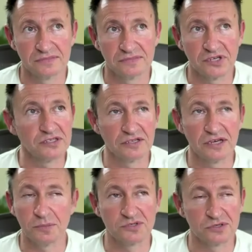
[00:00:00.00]

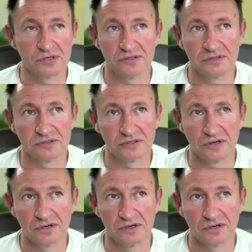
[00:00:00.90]
LLMs are